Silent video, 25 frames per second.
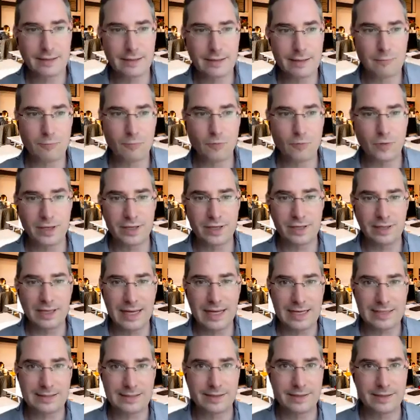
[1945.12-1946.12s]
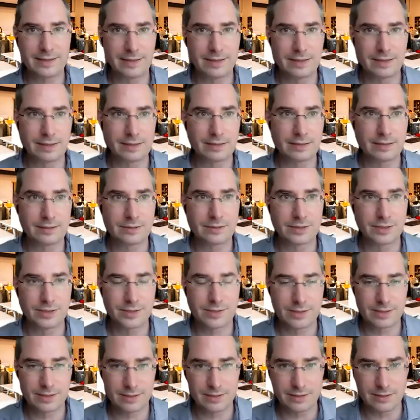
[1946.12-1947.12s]
One last thing,
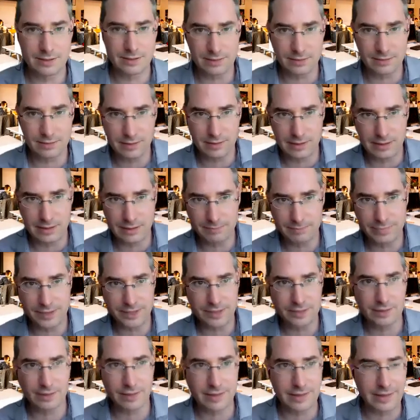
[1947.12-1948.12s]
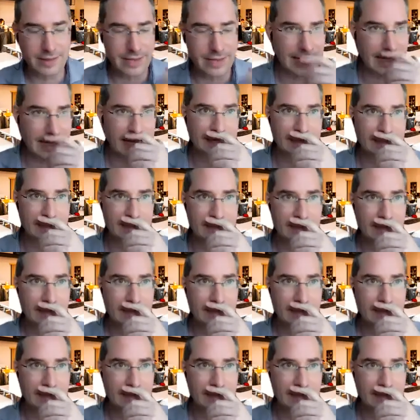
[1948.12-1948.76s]
just to build on that.